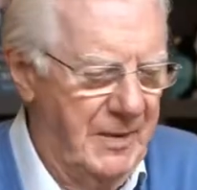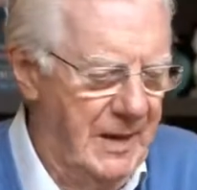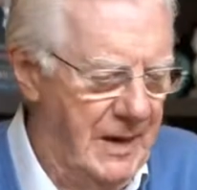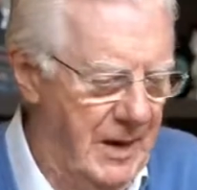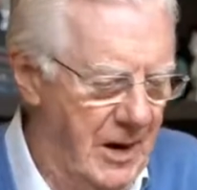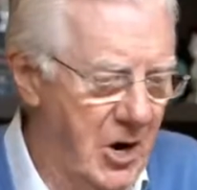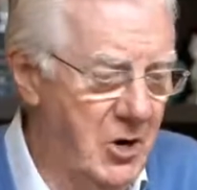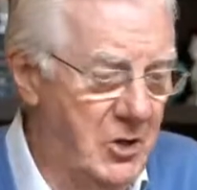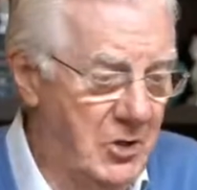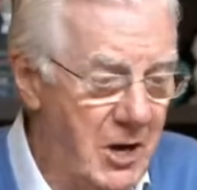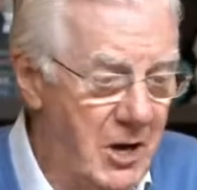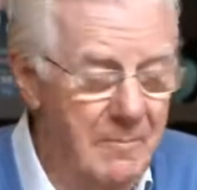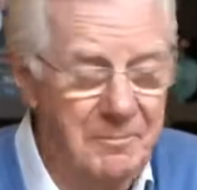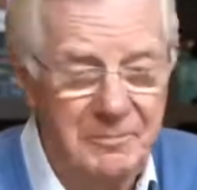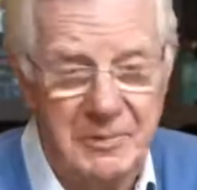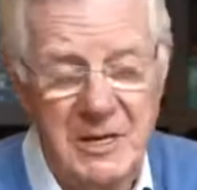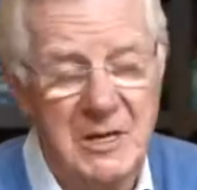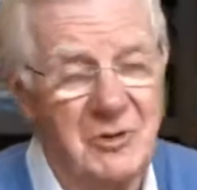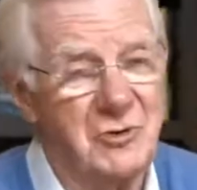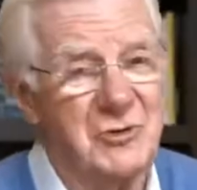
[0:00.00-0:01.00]
Our
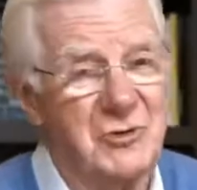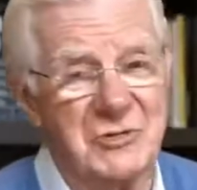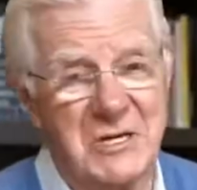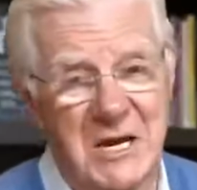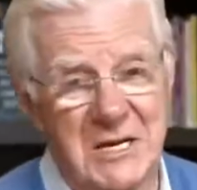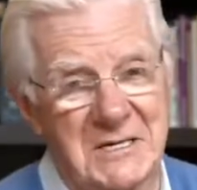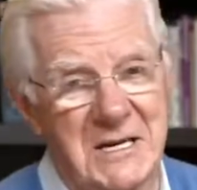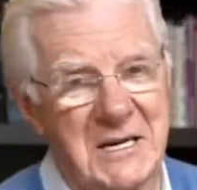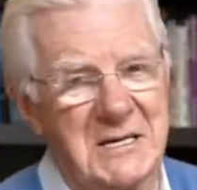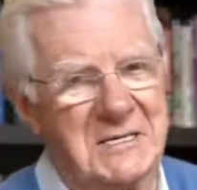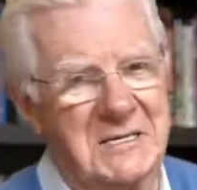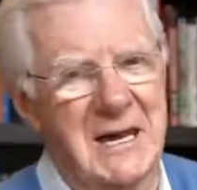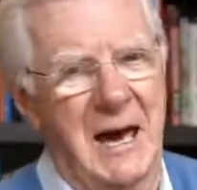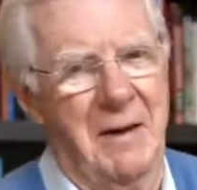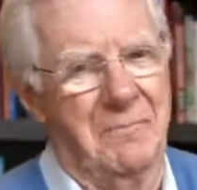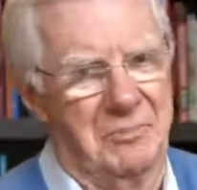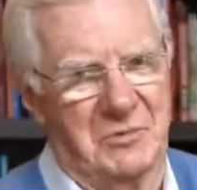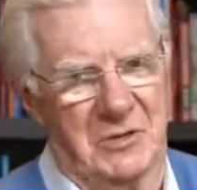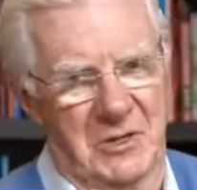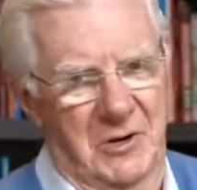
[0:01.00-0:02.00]
company goes into
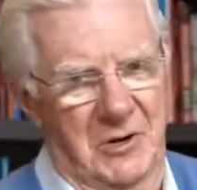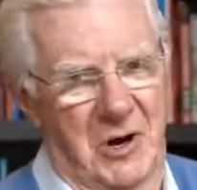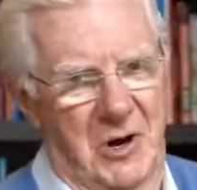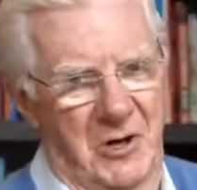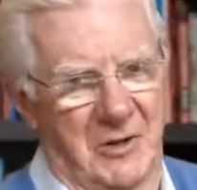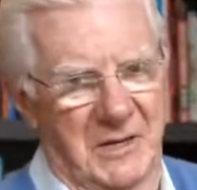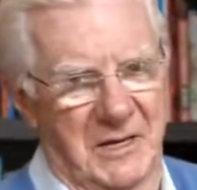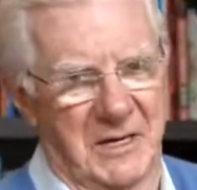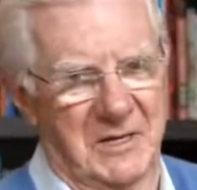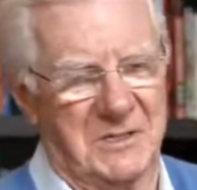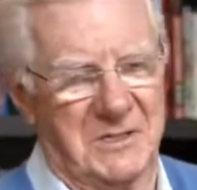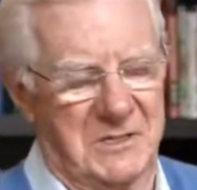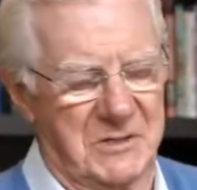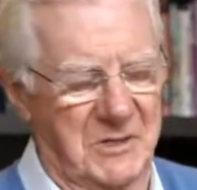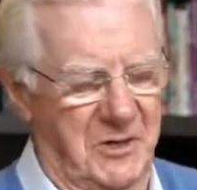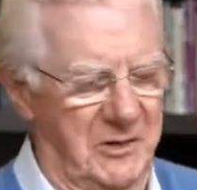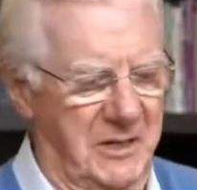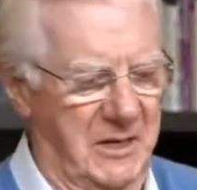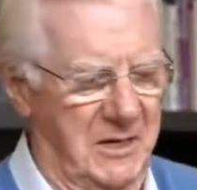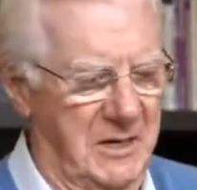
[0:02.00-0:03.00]
depth on all this
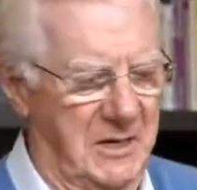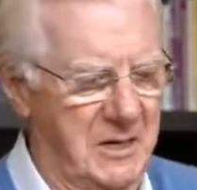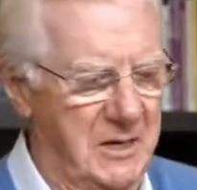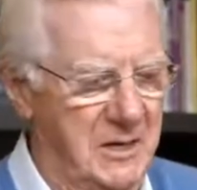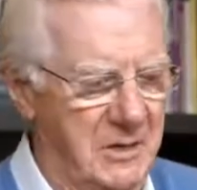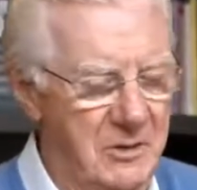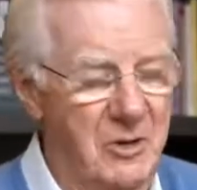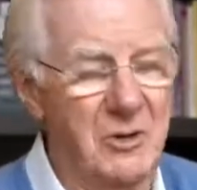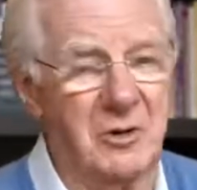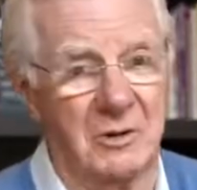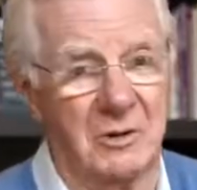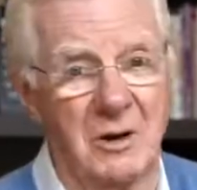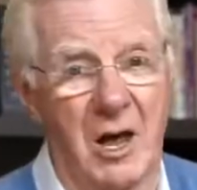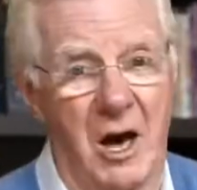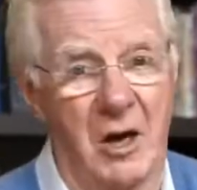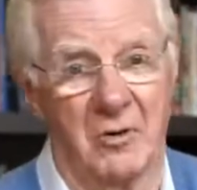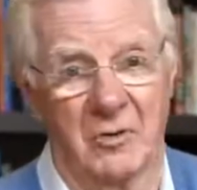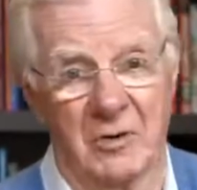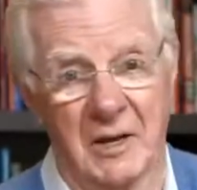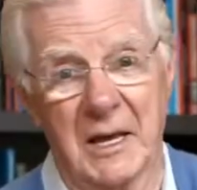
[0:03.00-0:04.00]
so that you can
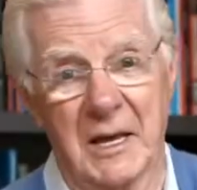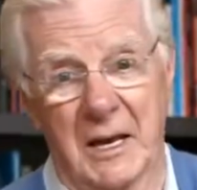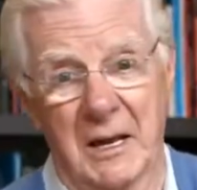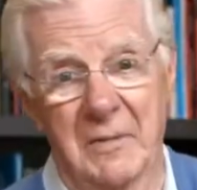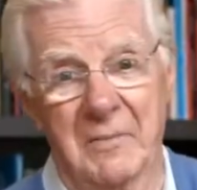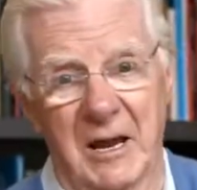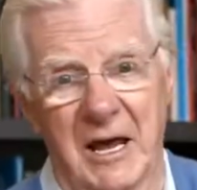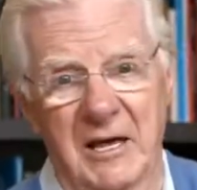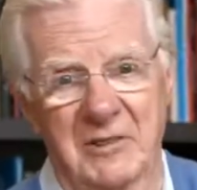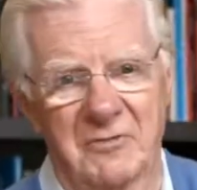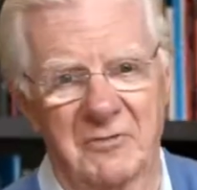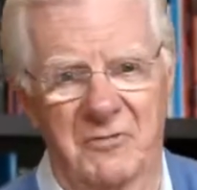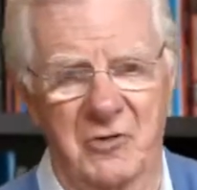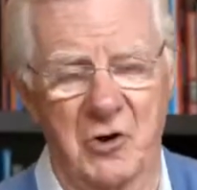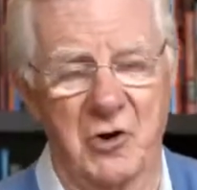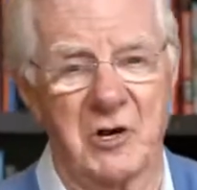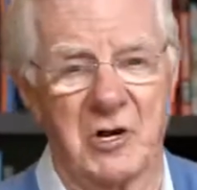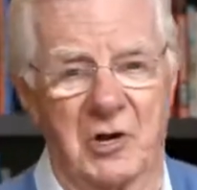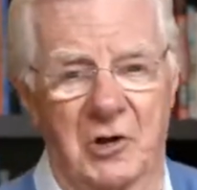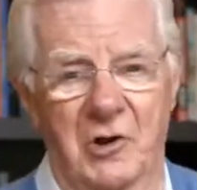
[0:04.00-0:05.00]
not only eliminate the
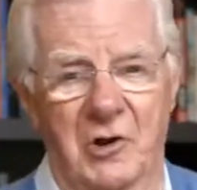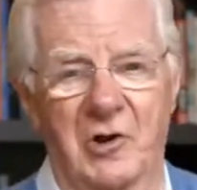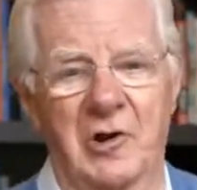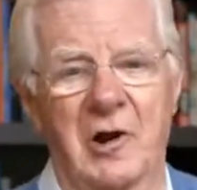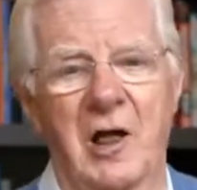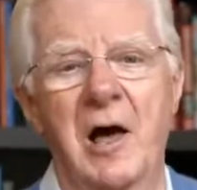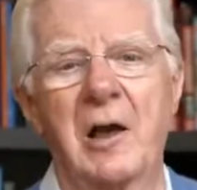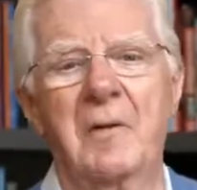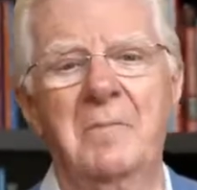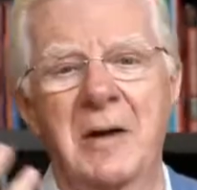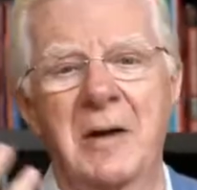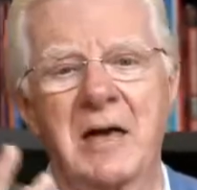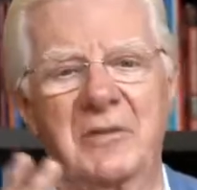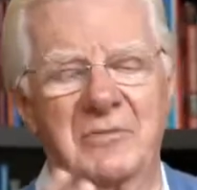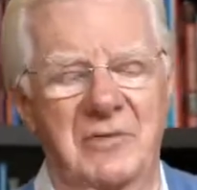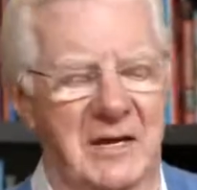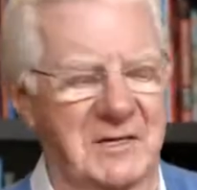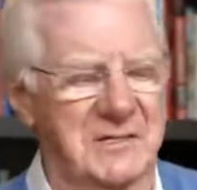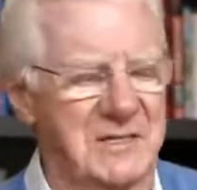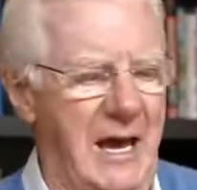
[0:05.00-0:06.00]
fear, you can learn how to make
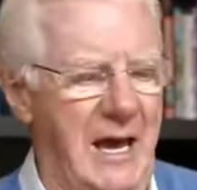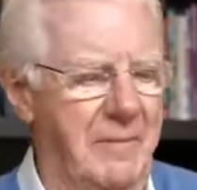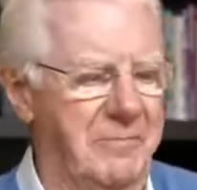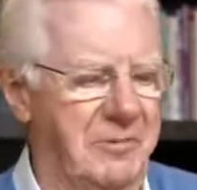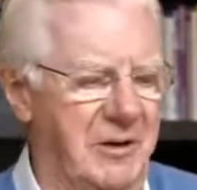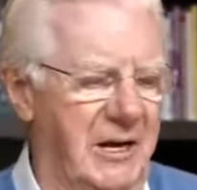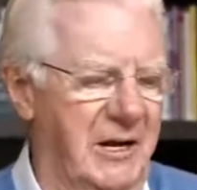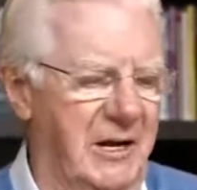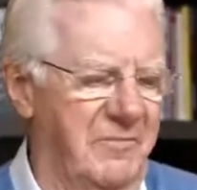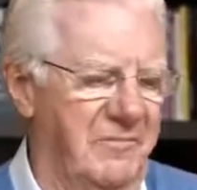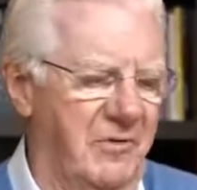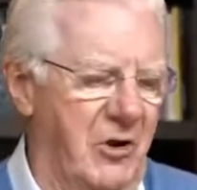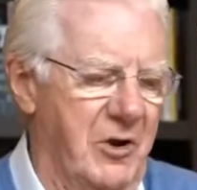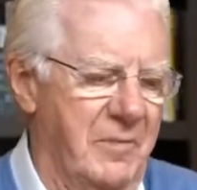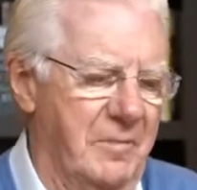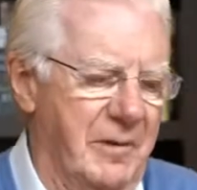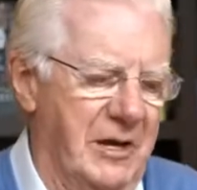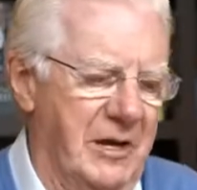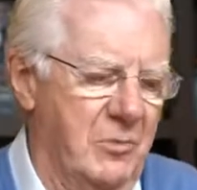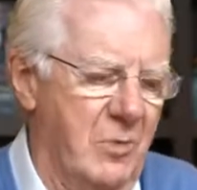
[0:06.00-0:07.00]
things happen in a very
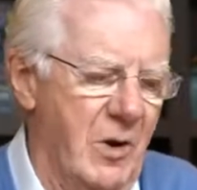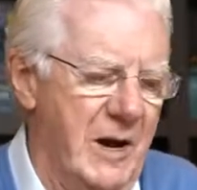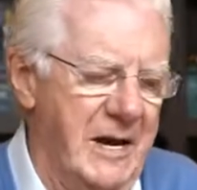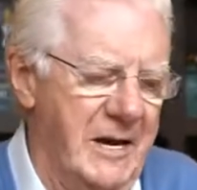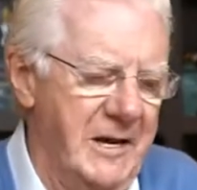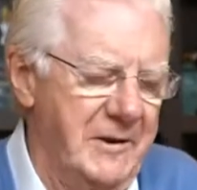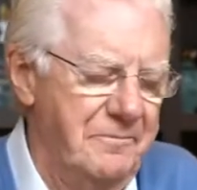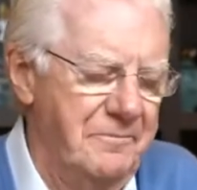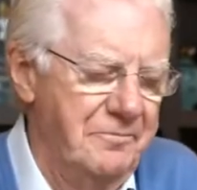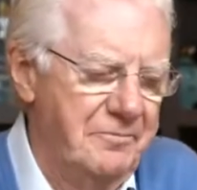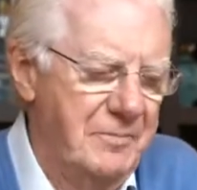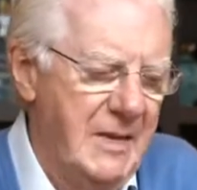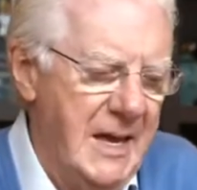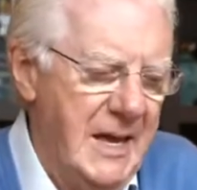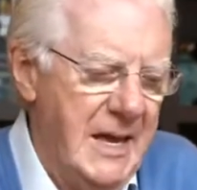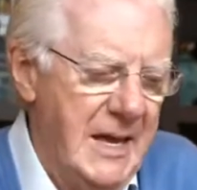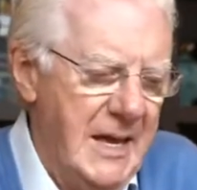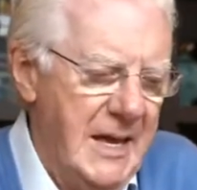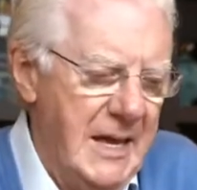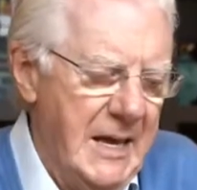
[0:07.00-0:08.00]
big way.
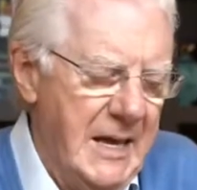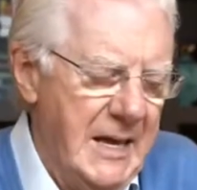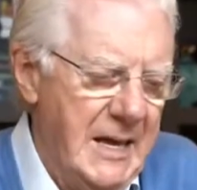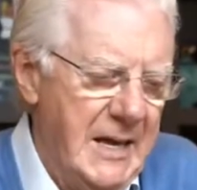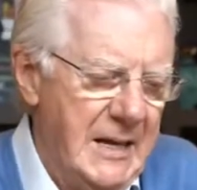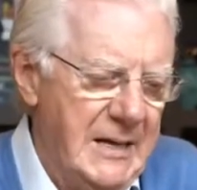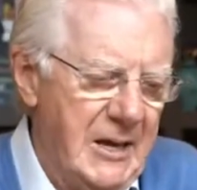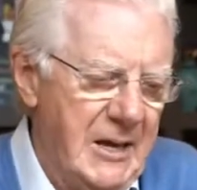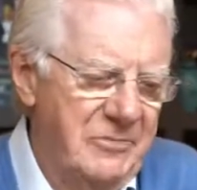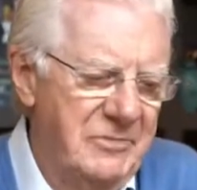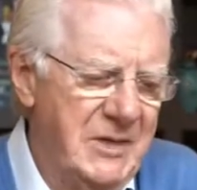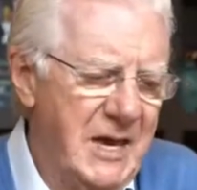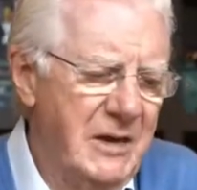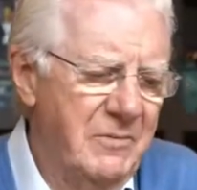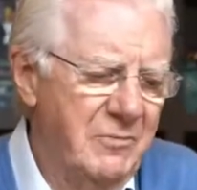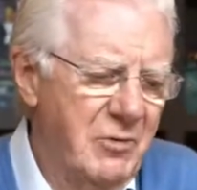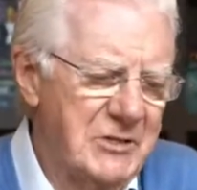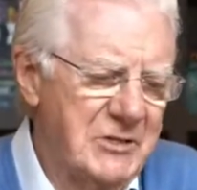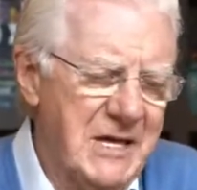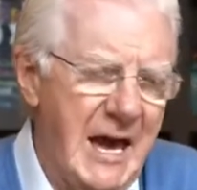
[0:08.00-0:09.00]
Now think
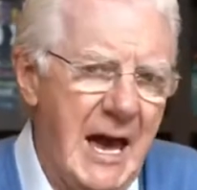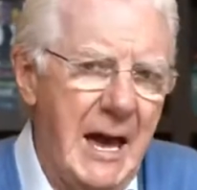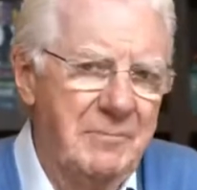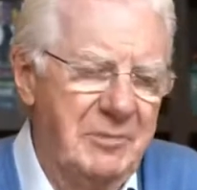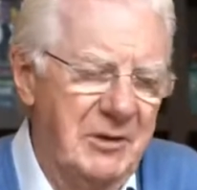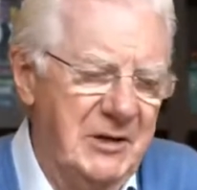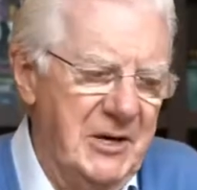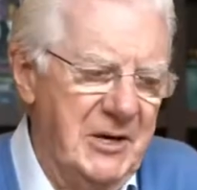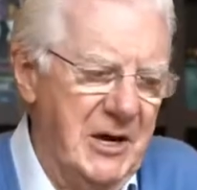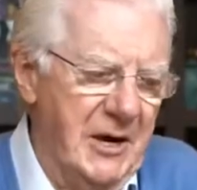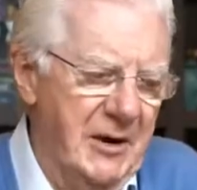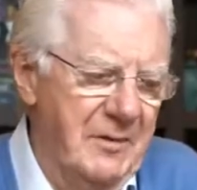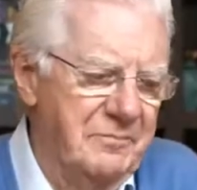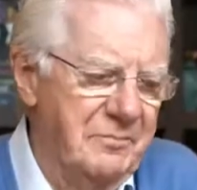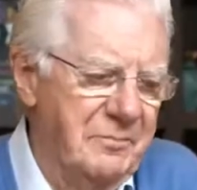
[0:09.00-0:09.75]
of what's happened here.